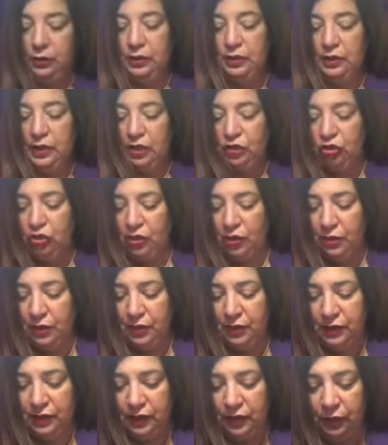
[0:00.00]

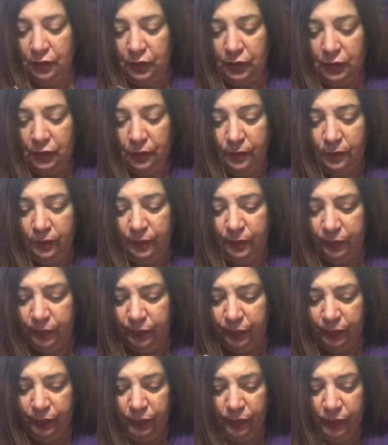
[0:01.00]
Sagittarius here.
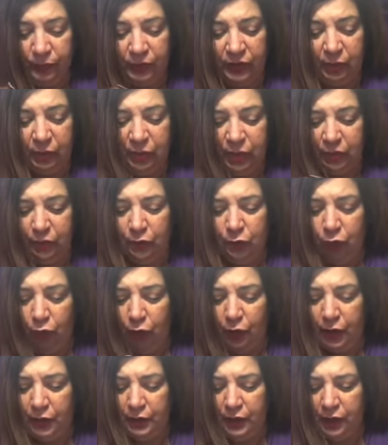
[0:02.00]
Some of you
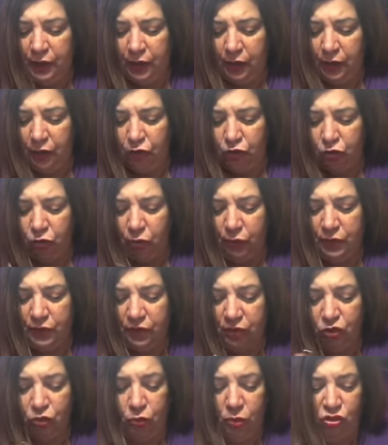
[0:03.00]
are going to take control of the
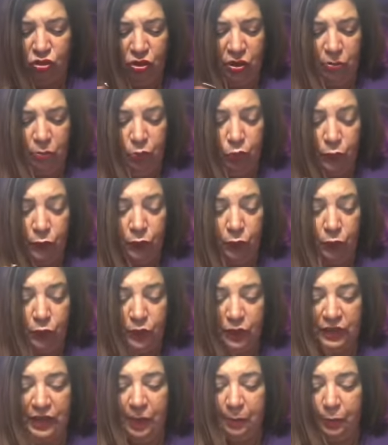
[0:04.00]
situation and move
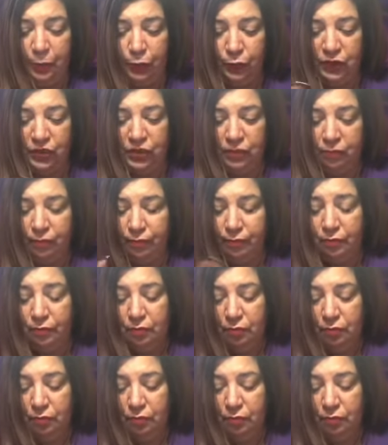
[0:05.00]
towards that person.